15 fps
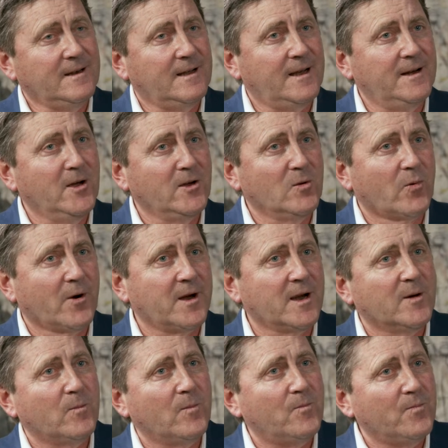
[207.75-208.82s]
I know you bring
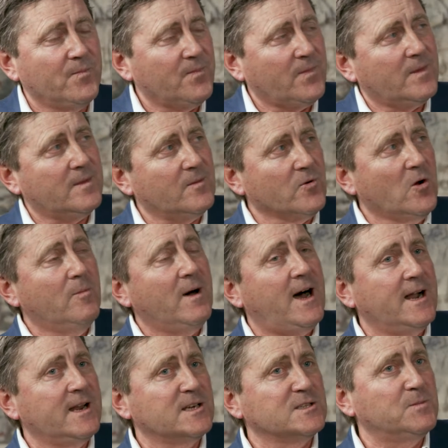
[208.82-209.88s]
up
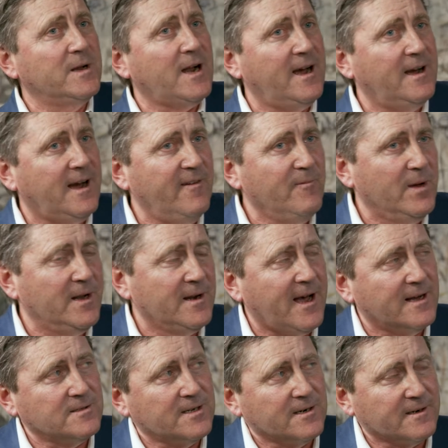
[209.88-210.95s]
robotics, but I've been
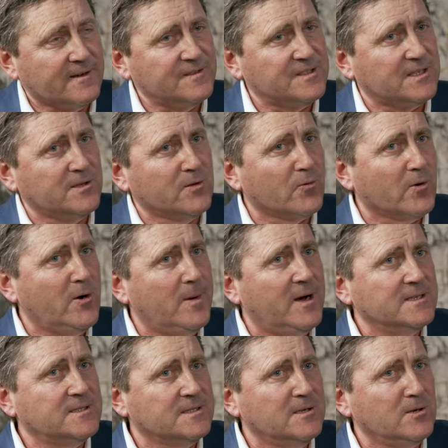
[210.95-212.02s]
out there and I've seen the
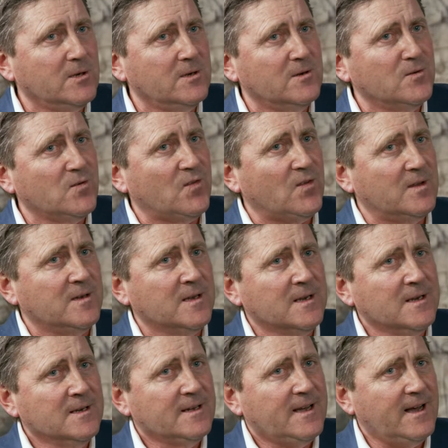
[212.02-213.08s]
robots in use. And
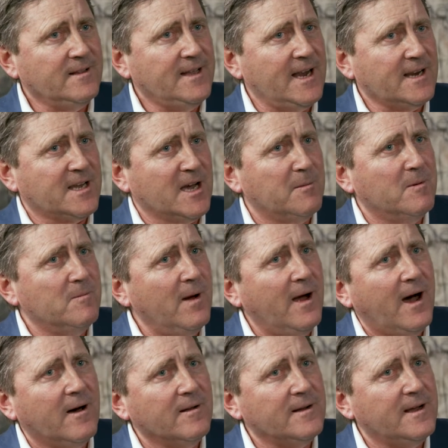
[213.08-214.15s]
how'd that come
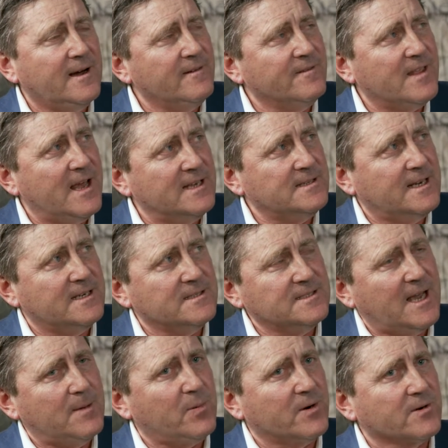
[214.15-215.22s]
about? How's
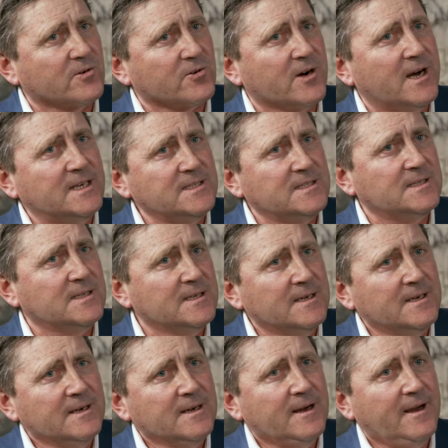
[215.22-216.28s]
that progressed?
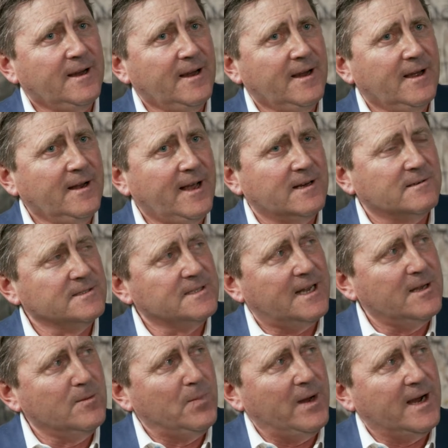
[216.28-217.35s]
And how has that
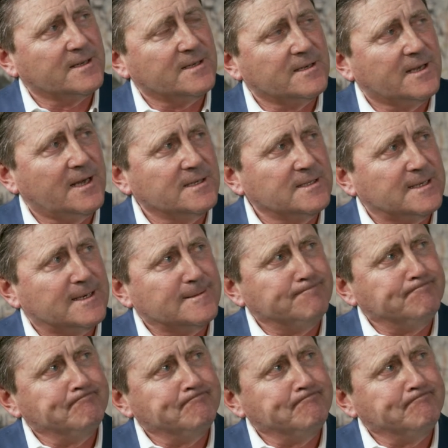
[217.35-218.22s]
impacted Kason?